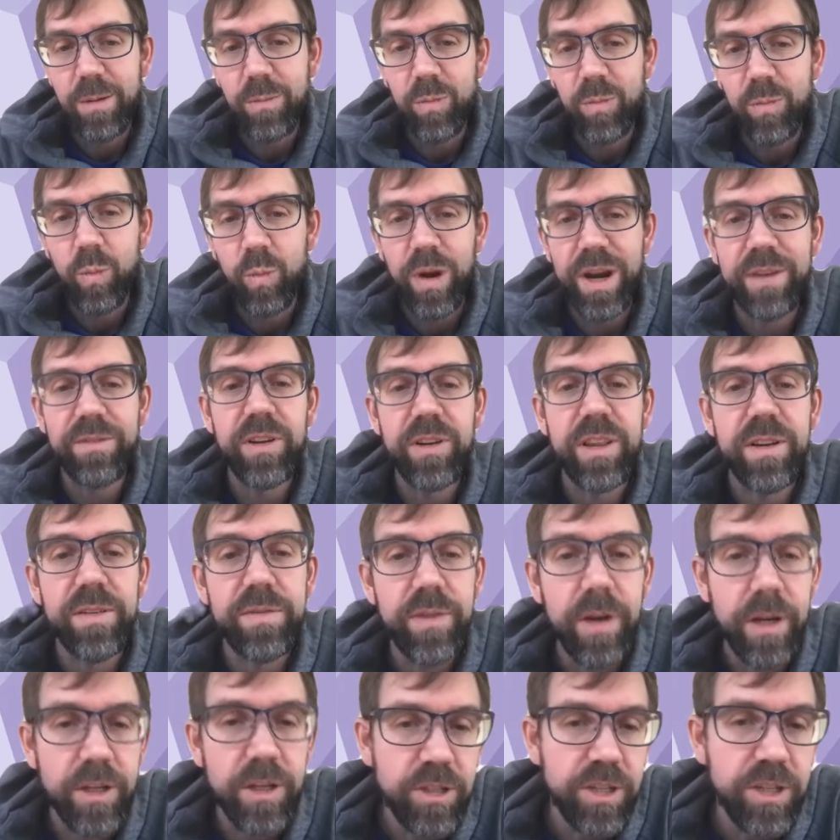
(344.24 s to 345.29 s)
whatever the
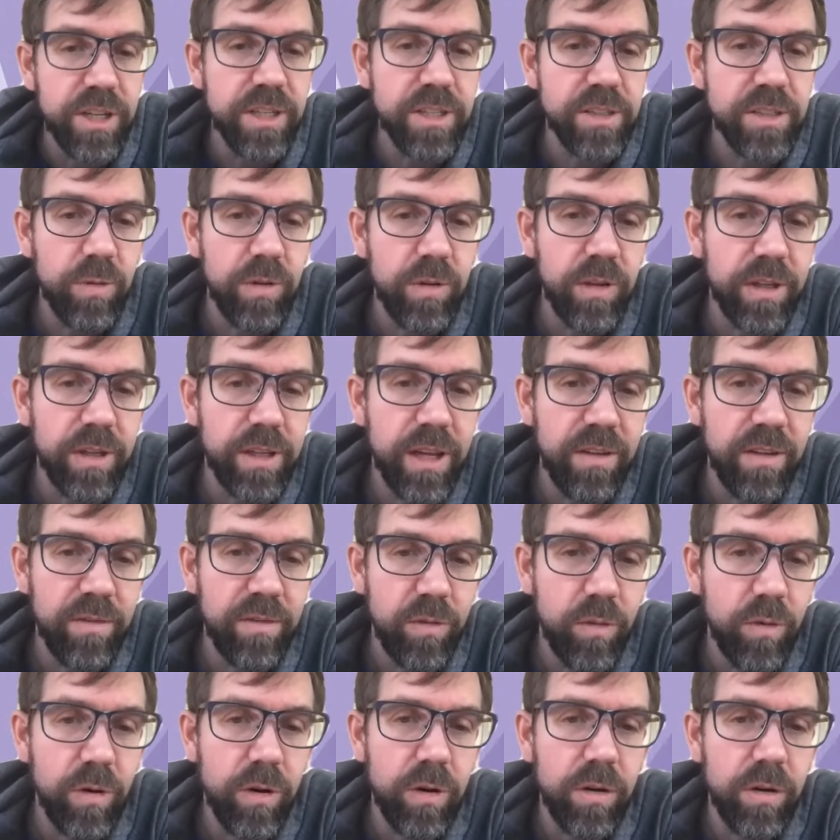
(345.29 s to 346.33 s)
function is we're looking
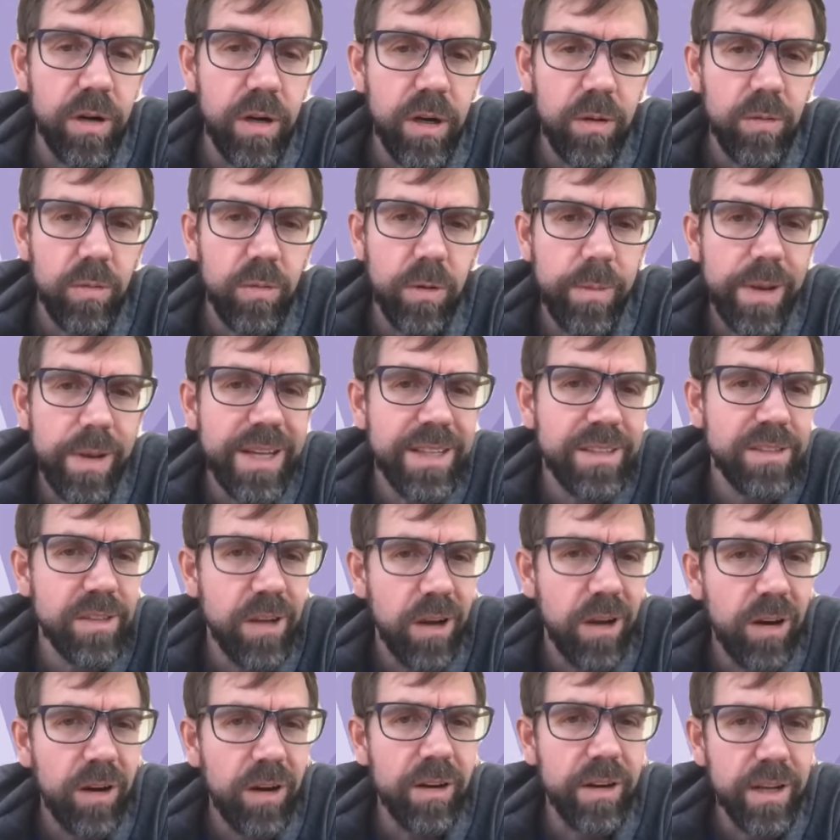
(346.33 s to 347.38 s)
for, remains
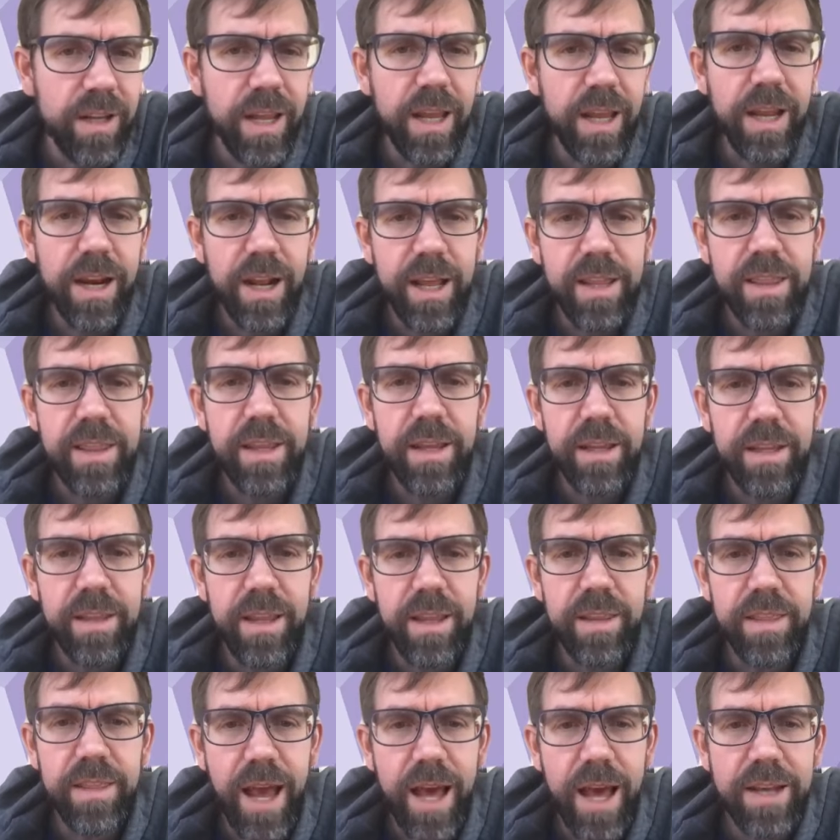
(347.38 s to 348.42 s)
hard. And I think
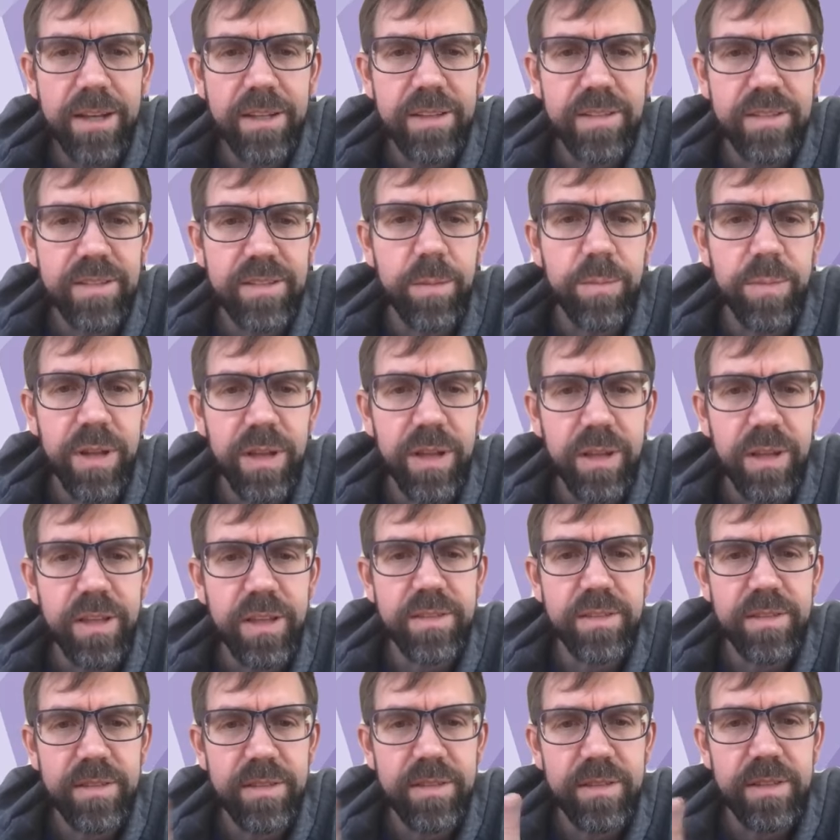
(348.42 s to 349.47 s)
that that is something
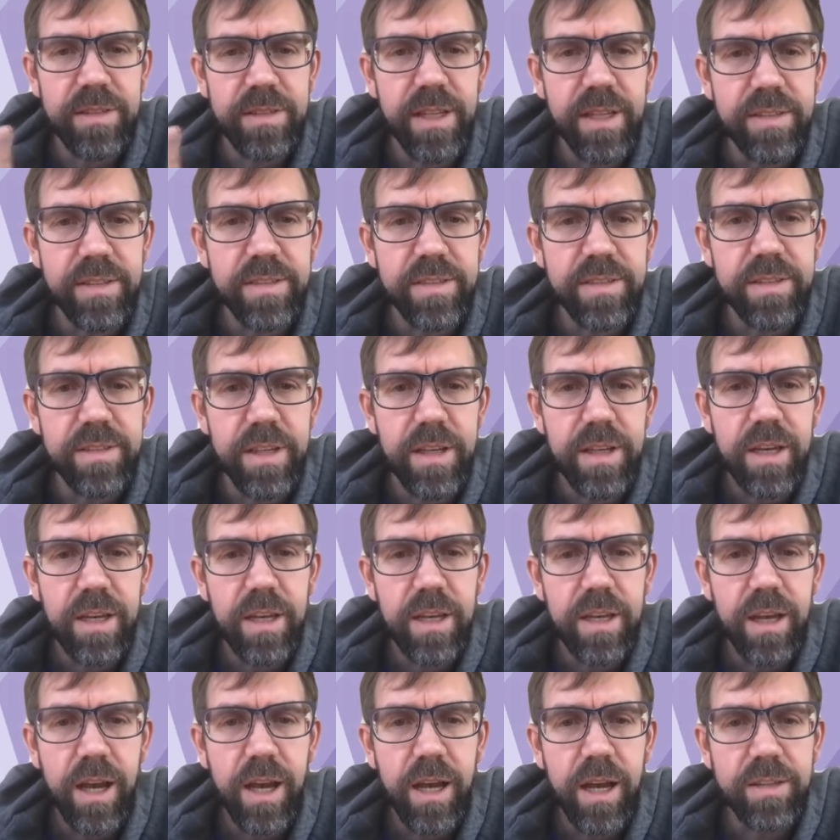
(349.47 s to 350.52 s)
that's
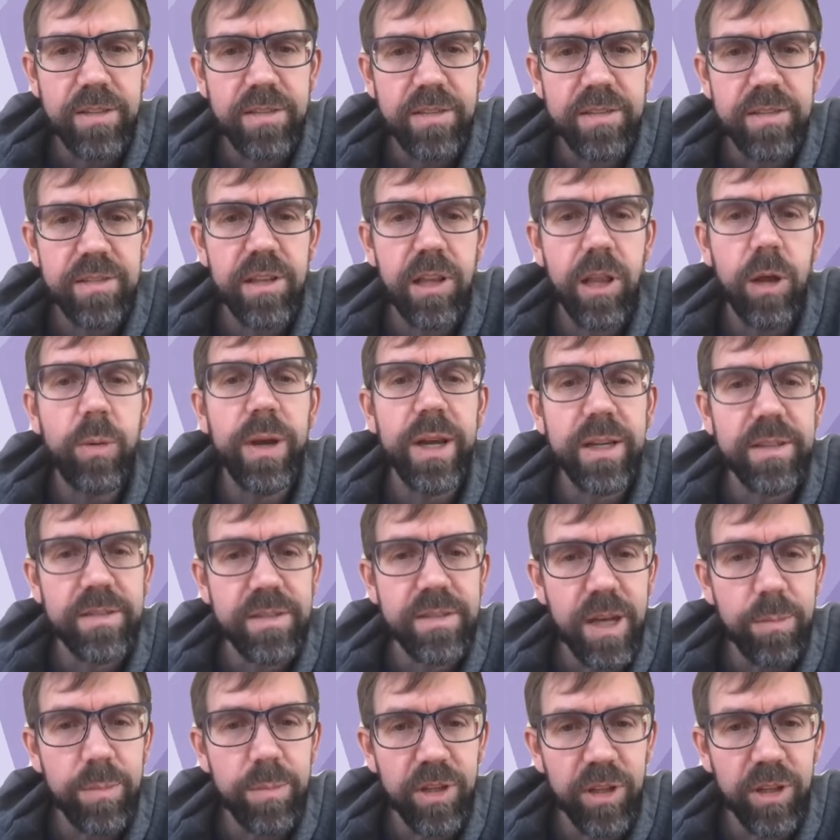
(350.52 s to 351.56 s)
slowing us
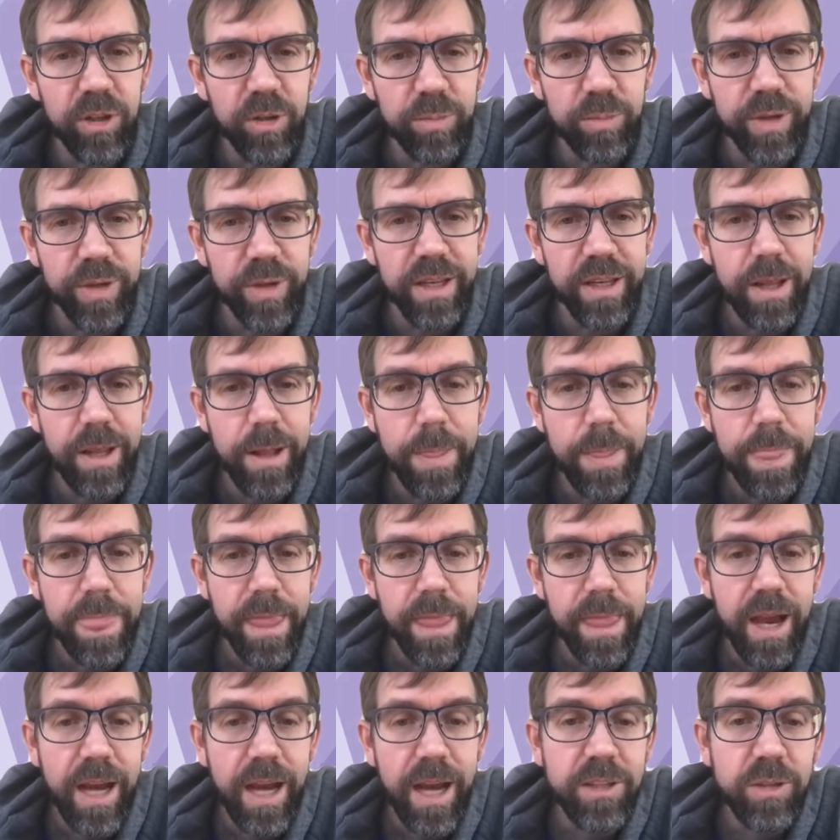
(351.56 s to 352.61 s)
up a little bit.
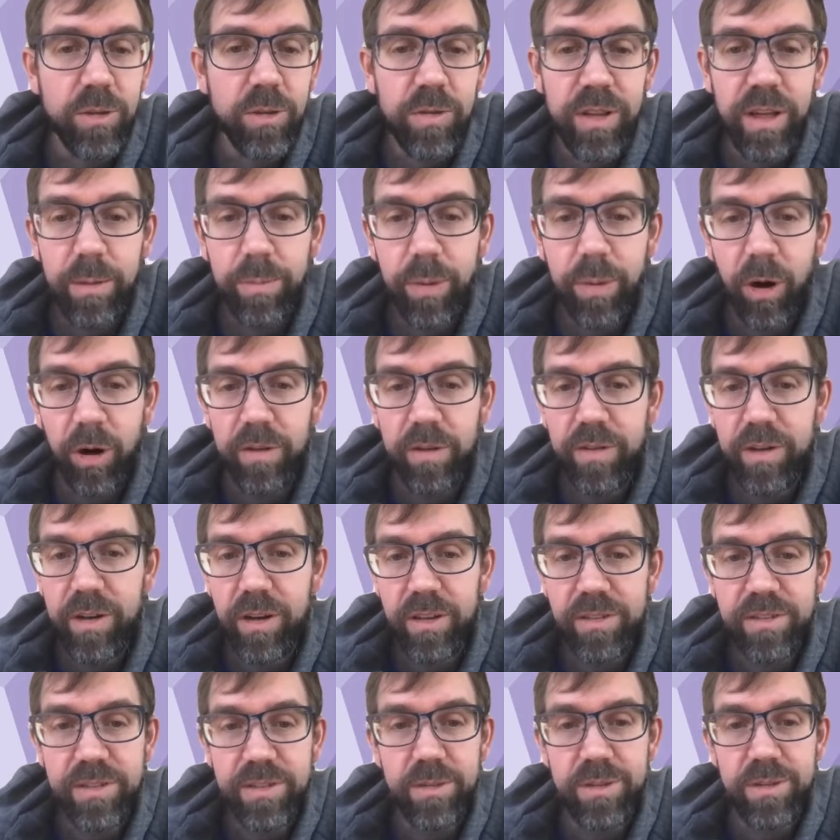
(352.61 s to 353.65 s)
I do think part of it
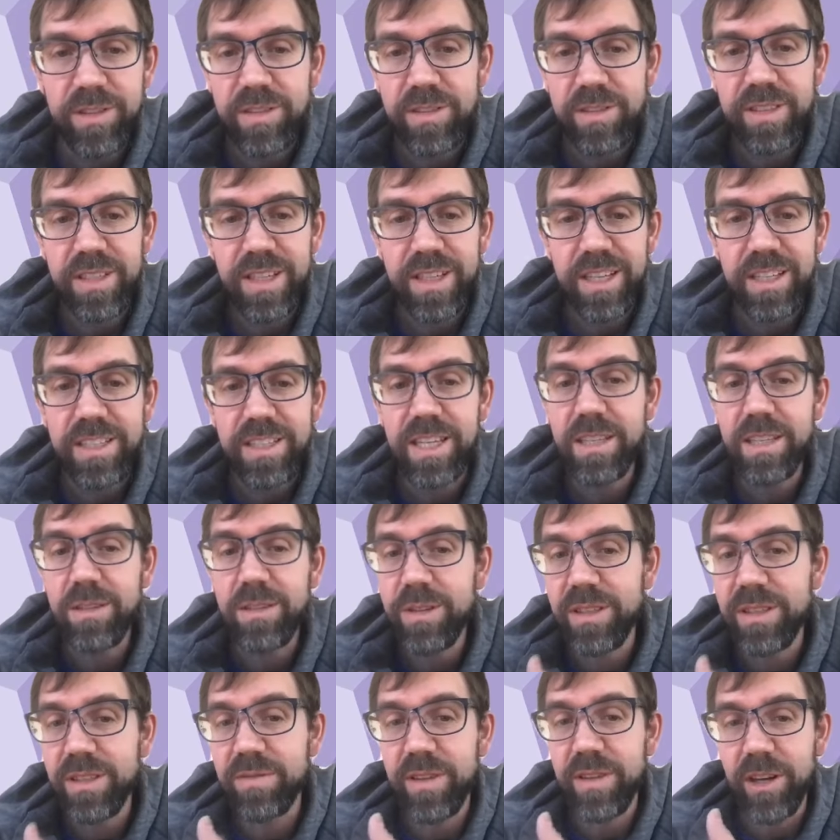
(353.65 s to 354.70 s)
also is
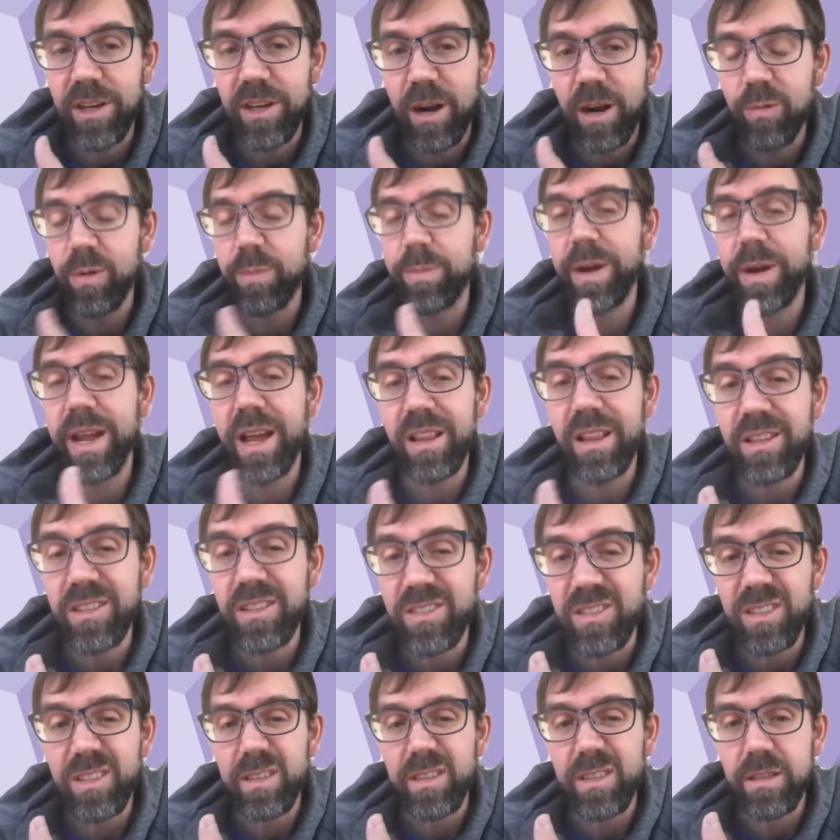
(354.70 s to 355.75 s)
continuing to figure out what
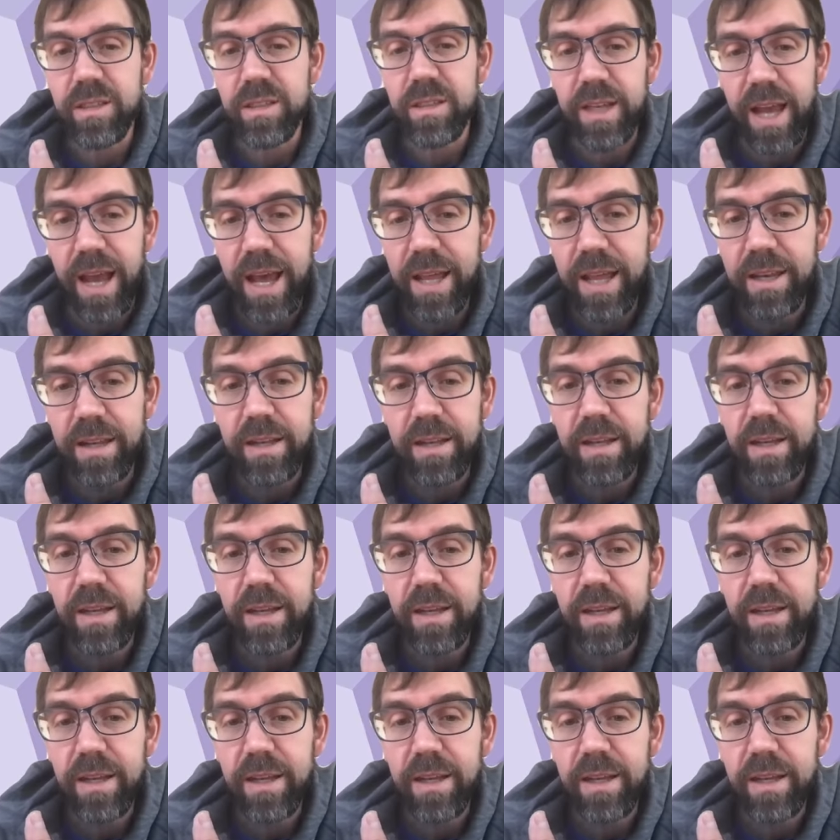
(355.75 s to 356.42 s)
biology is good at